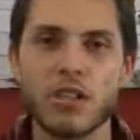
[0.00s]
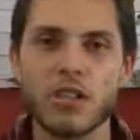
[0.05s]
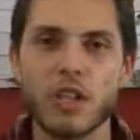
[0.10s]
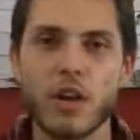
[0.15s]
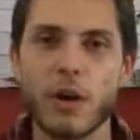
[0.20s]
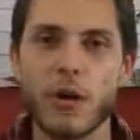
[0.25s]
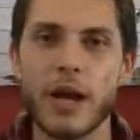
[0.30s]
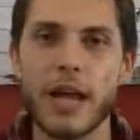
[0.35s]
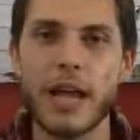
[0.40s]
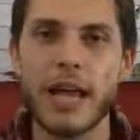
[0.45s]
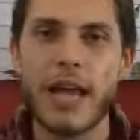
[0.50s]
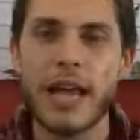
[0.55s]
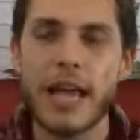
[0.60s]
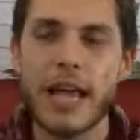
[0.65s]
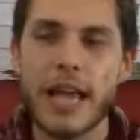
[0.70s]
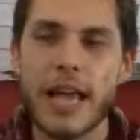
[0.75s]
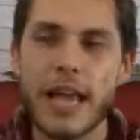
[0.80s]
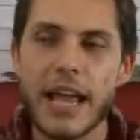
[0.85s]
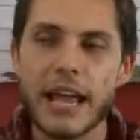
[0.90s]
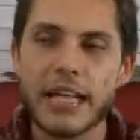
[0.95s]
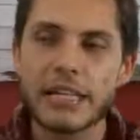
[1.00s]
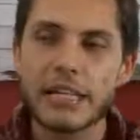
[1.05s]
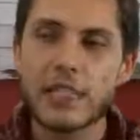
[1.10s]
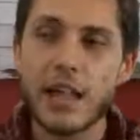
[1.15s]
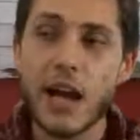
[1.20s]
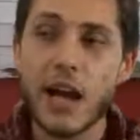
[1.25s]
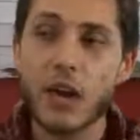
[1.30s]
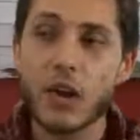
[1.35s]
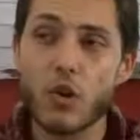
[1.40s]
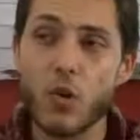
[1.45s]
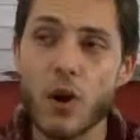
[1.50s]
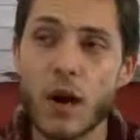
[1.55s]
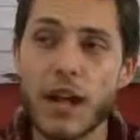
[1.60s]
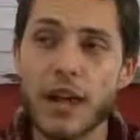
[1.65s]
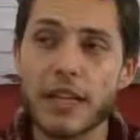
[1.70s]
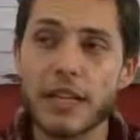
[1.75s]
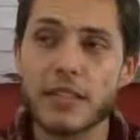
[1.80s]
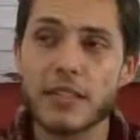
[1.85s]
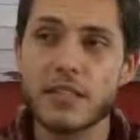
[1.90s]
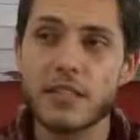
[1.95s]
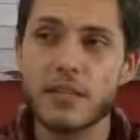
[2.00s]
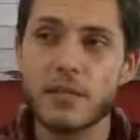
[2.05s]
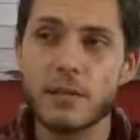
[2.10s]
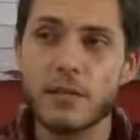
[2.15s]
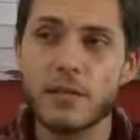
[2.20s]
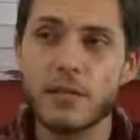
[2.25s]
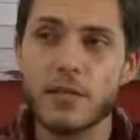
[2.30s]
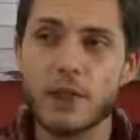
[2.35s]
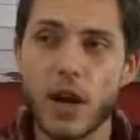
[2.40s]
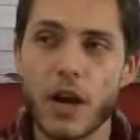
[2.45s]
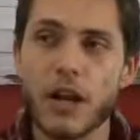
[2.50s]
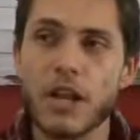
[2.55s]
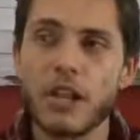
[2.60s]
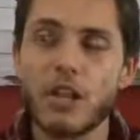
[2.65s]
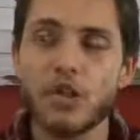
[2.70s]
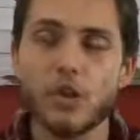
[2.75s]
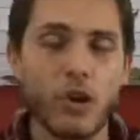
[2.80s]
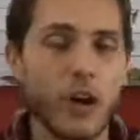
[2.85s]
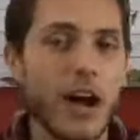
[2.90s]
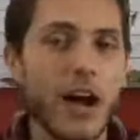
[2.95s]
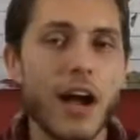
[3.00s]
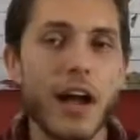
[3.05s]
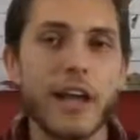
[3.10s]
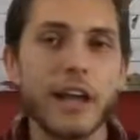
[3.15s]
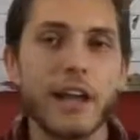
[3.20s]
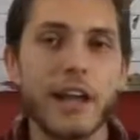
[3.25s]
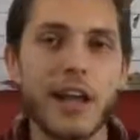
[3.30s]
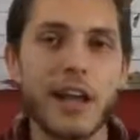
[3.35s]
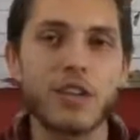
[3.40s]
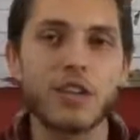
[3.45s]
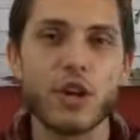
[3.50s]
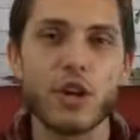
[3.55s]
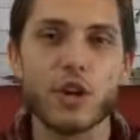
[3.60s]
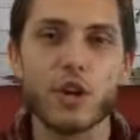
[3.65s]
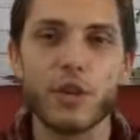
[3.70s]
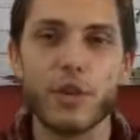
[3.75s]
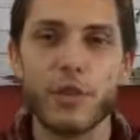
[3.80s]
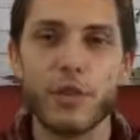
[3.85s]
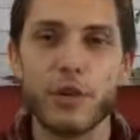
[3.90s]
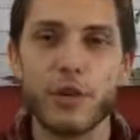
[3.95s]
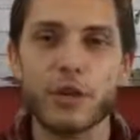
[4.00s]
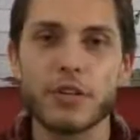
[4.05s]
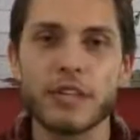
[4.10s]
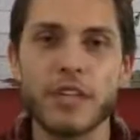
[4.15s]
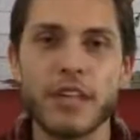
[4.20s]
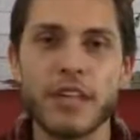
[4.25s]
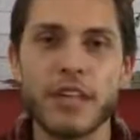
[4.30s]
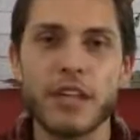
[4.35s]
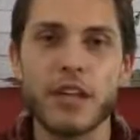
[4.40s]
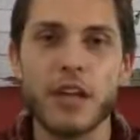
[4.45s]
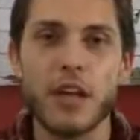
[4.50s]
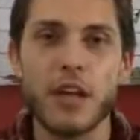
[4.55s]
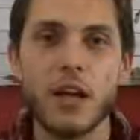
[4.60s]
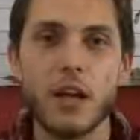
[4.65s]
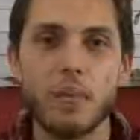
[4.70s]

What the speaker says: So it's not quite as cut and dry as Article 13.